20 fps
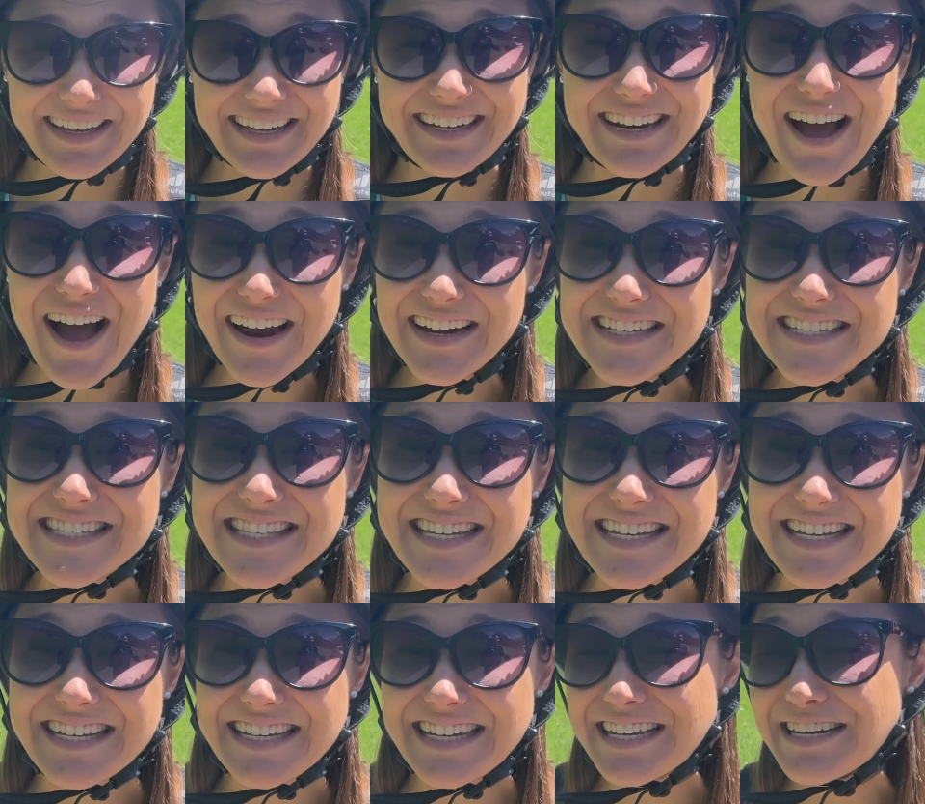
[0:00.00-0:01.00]
and
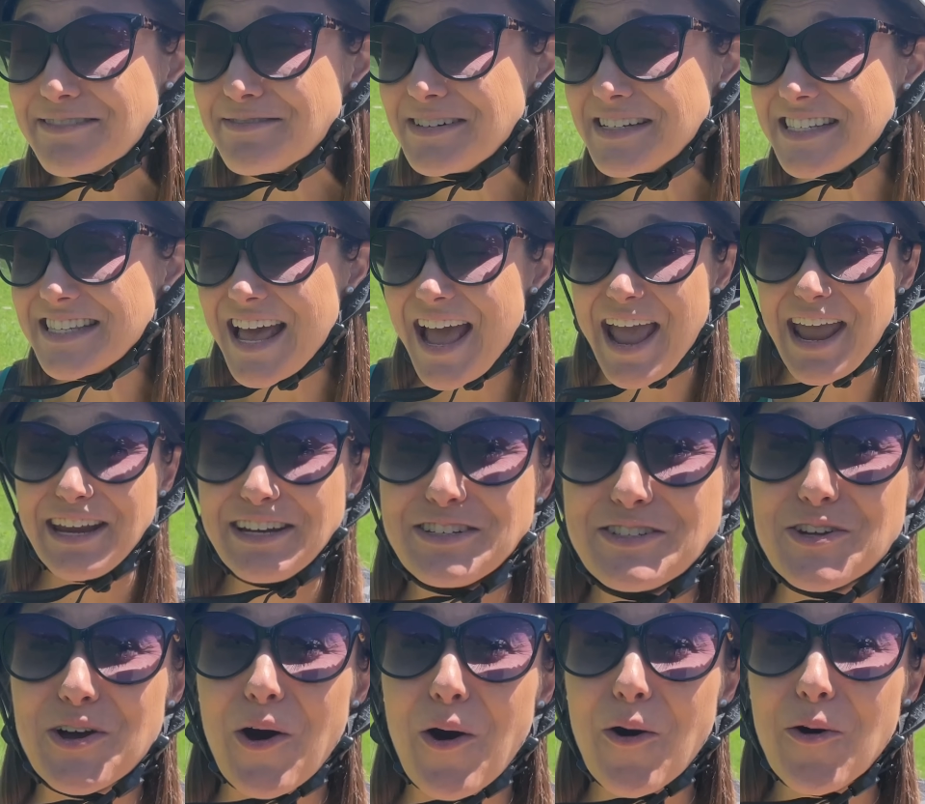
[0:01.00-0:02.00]
honestly, it was a
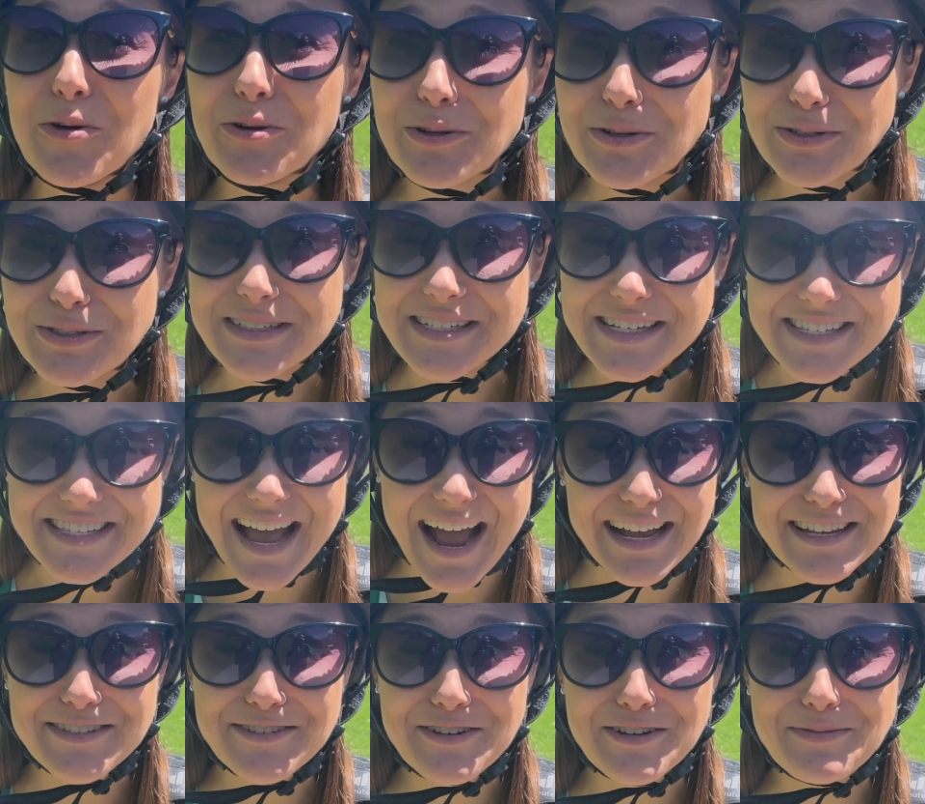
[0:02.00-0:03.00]
total
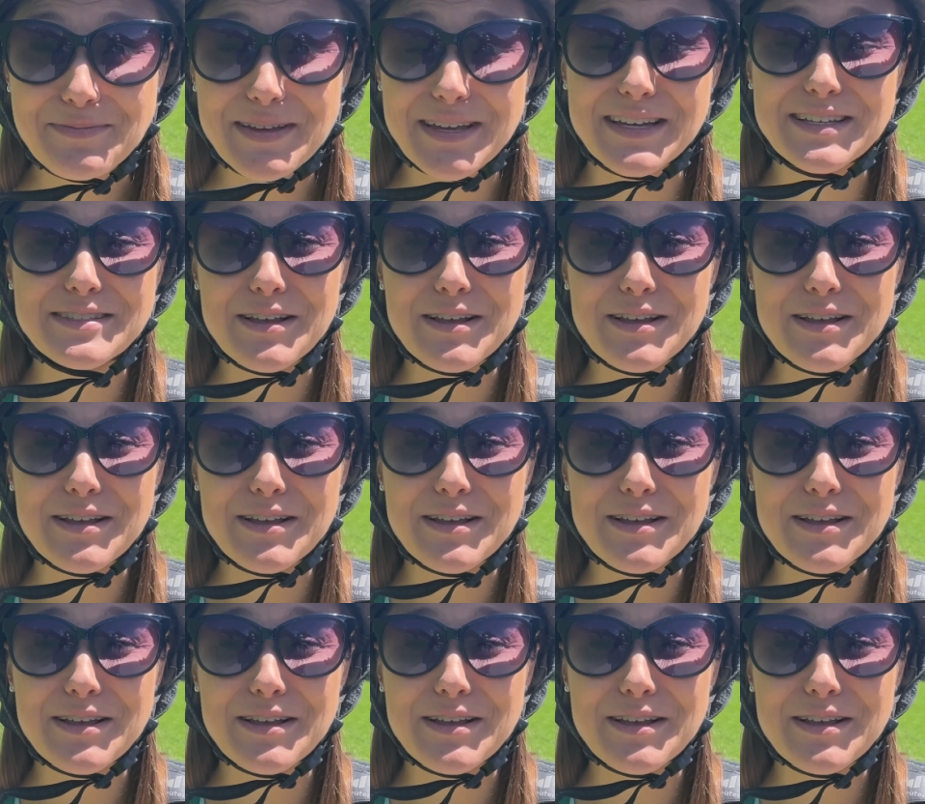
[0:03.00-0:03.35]
disaster because